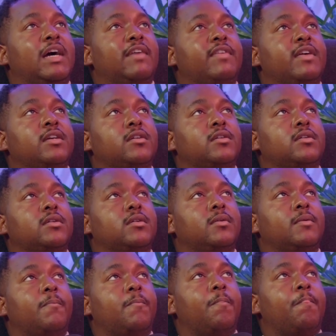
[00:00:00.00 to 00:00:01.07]
think
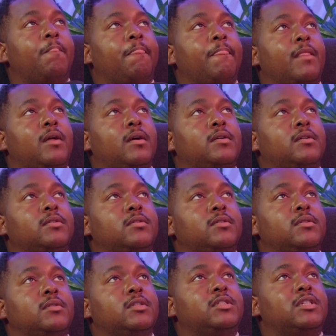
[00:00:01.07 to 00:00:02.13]

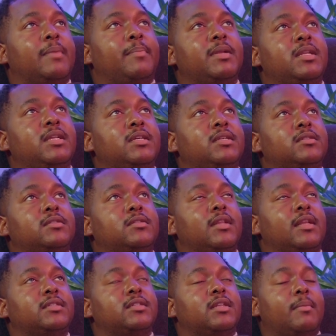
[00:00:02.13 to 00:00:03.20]
it's a Japanese
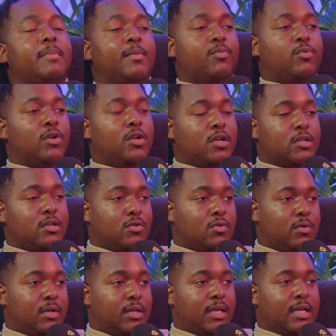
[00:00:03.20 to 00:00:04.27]
lesson that people learn
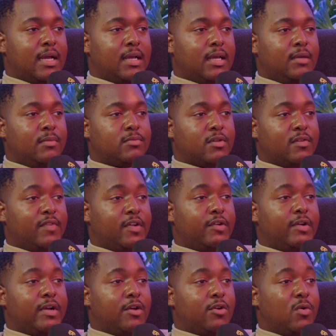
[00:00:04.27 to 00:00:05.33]
called ikagi. So
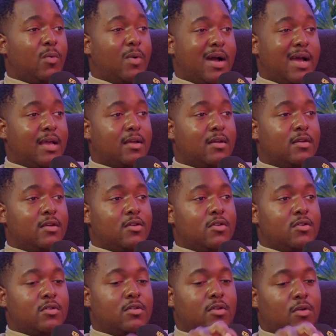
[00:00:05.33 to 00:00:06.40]
figuring out your why,
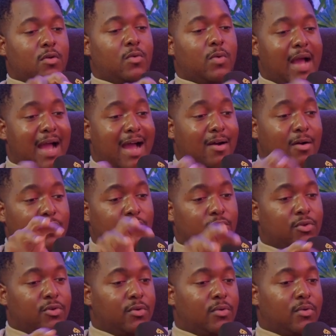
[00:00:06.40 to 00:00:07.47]
you know, how
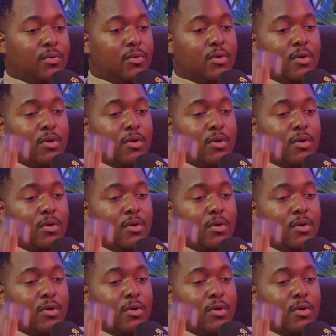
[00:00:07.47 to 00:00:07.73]
you